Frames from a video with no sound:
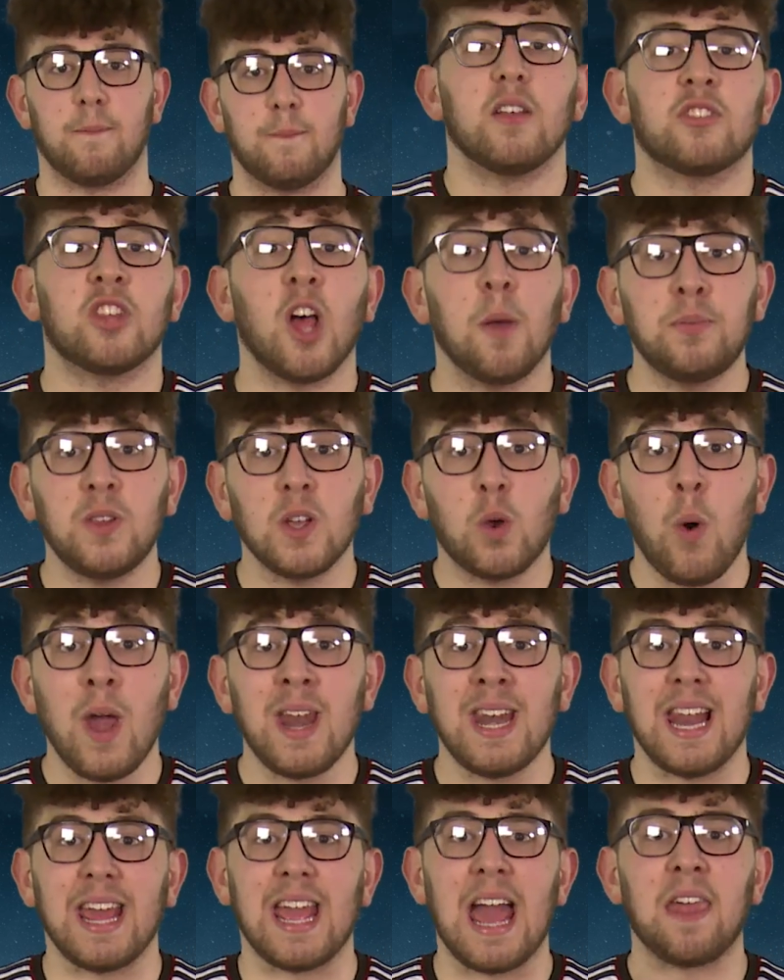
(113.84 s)

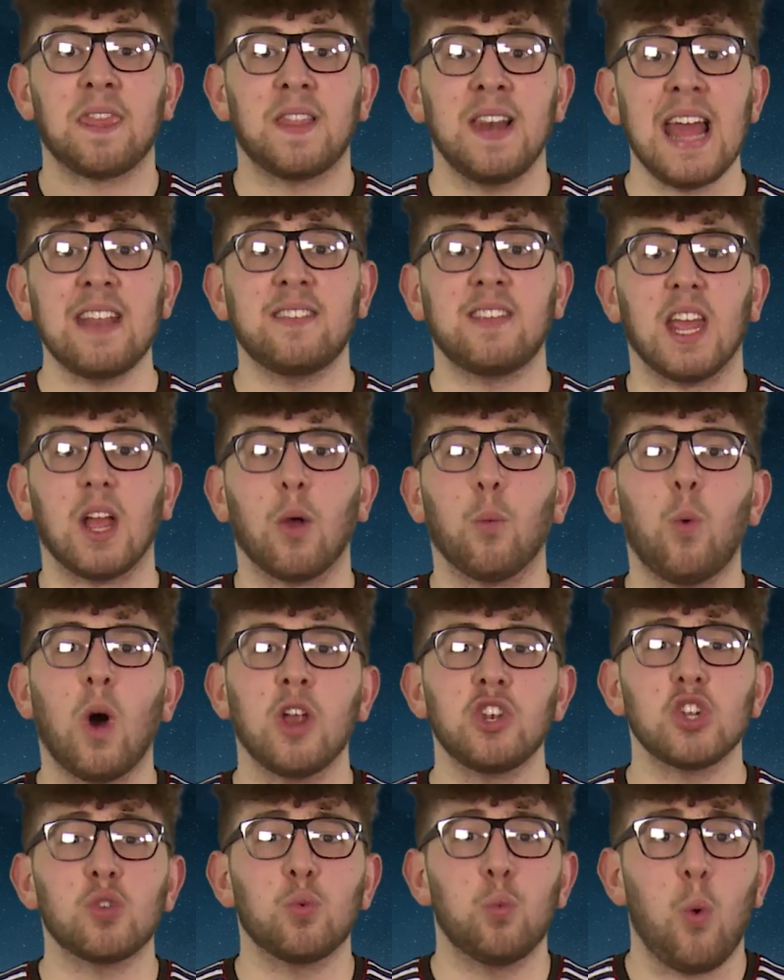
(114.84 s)
Subsequently, Athletic
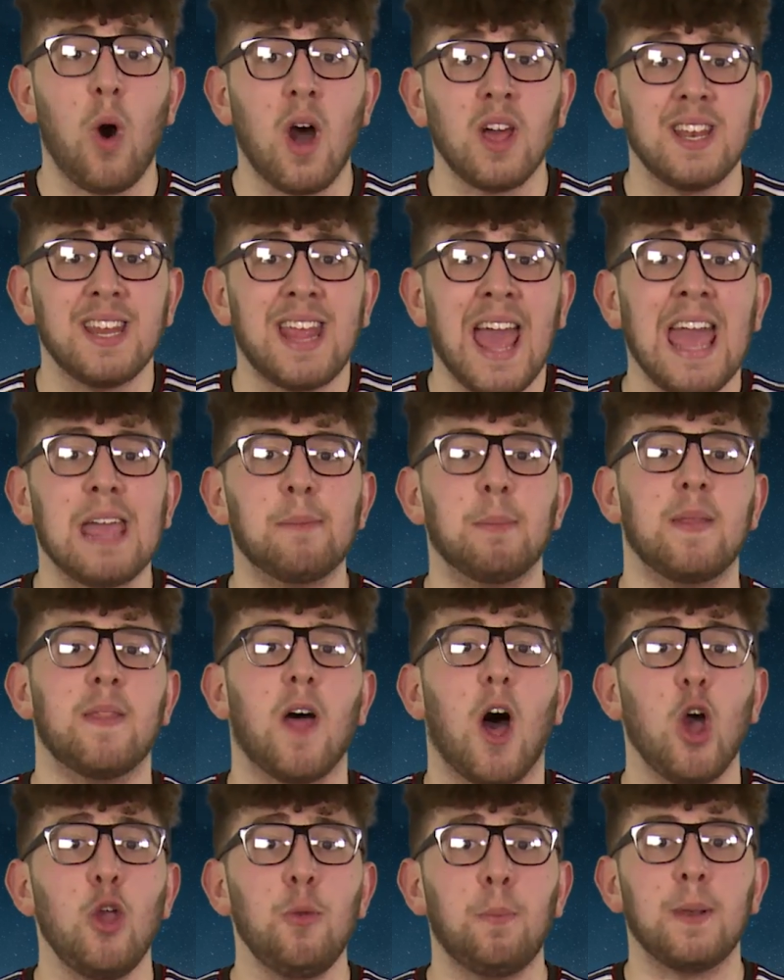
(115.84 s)
won just 1 game in
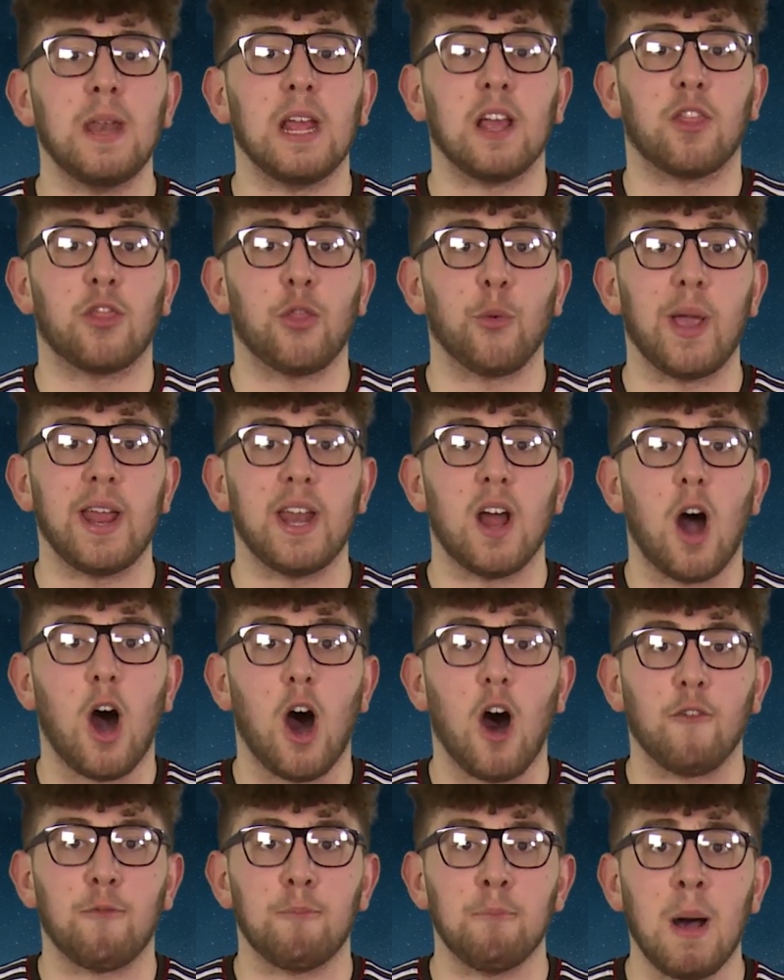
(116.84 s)
the opening
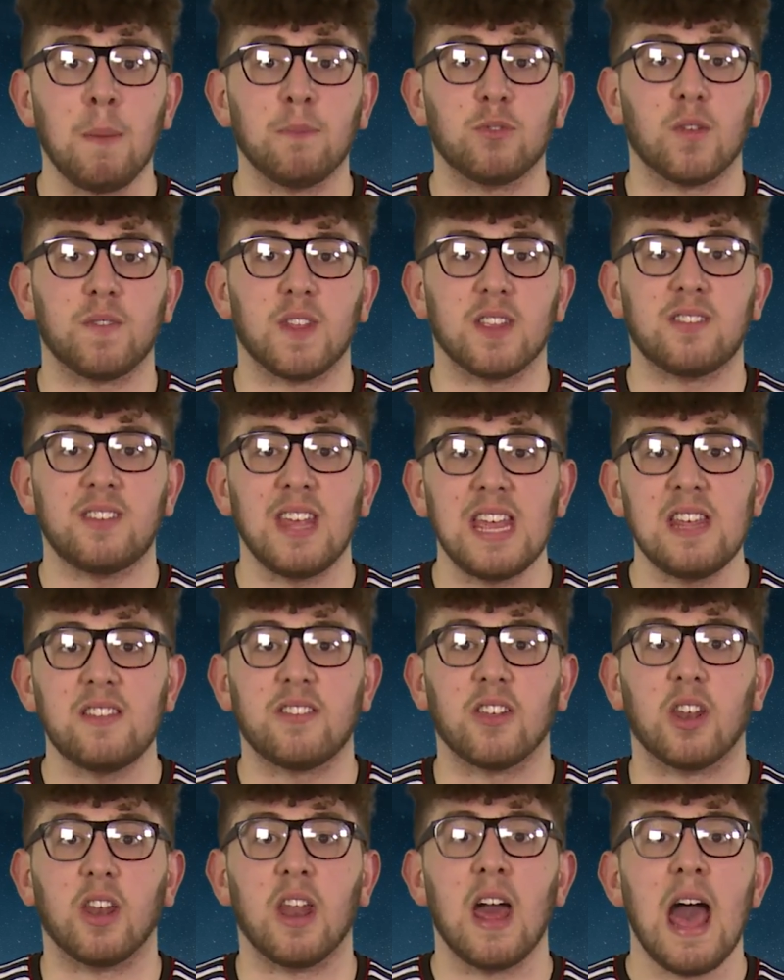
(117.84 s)
3.5 months of the
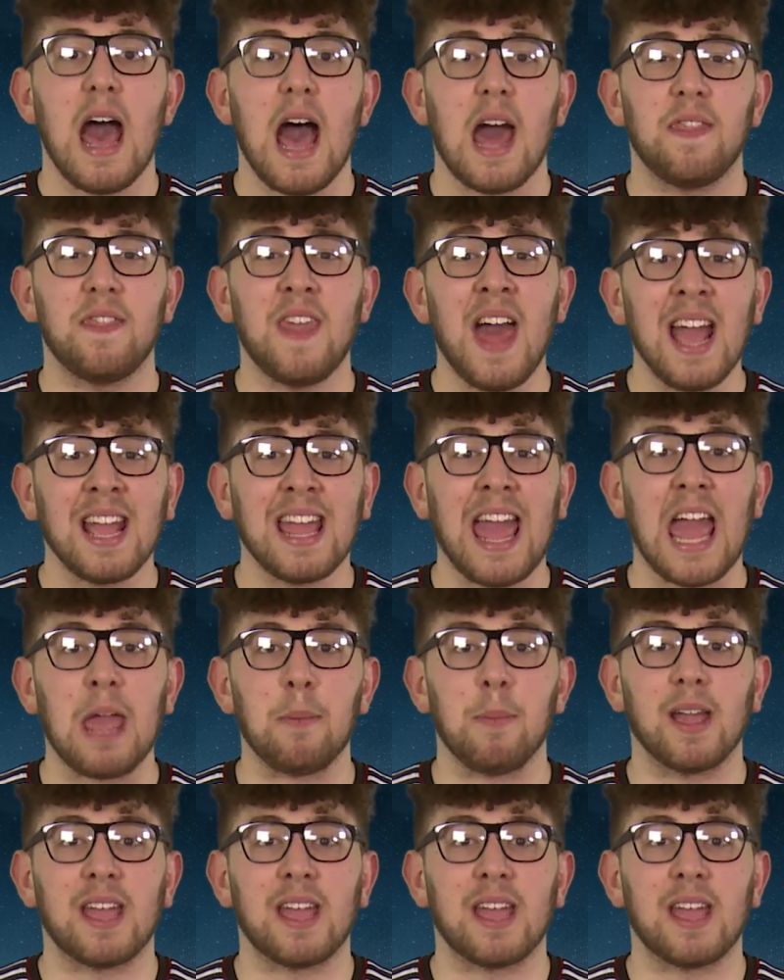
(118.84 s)
season, and that came